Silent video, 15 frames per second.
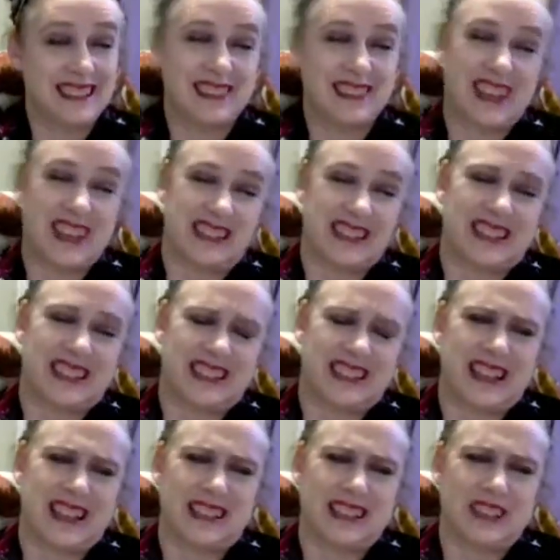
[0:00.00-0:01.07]
well, it's not
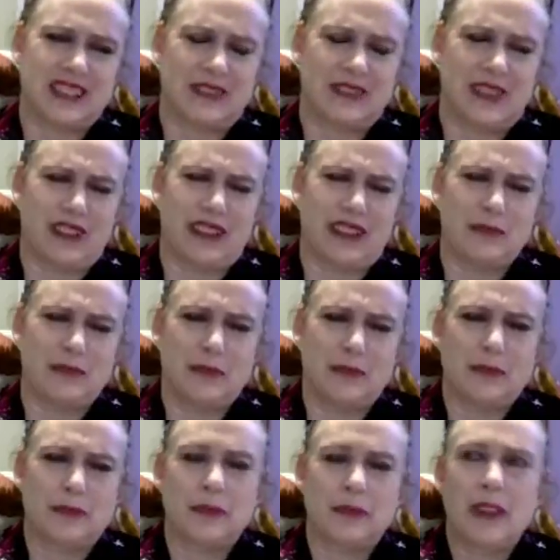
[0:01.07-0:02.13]
exactly on the fly,
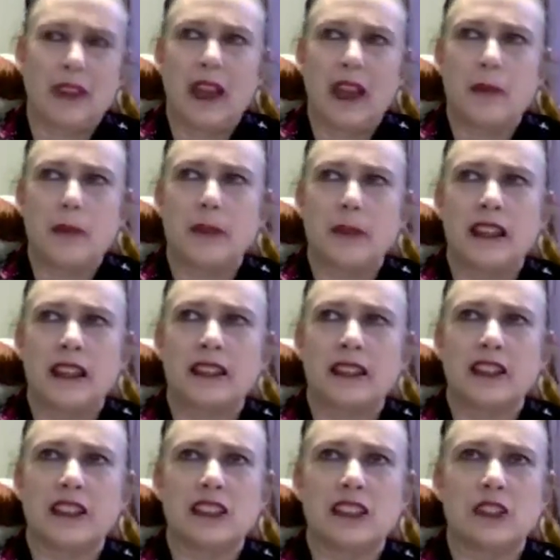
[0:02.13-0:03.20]
but
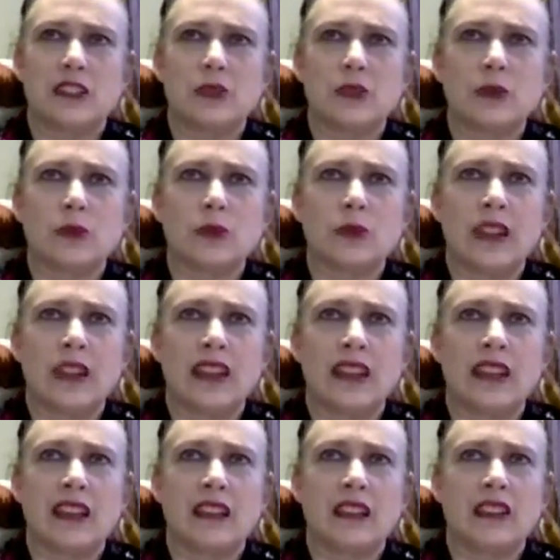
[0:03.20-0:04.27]
to do
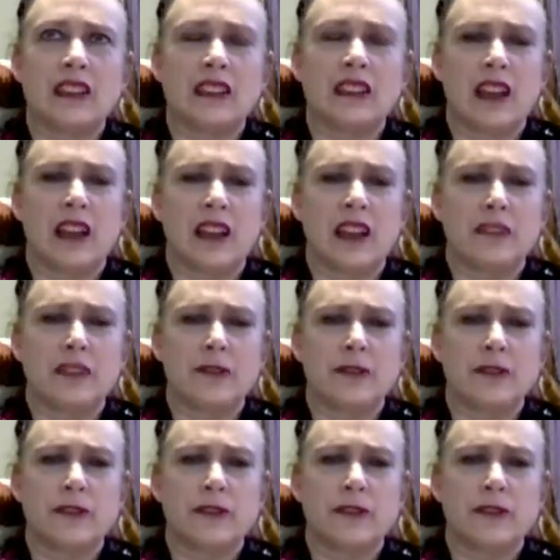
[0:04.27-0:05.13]
a live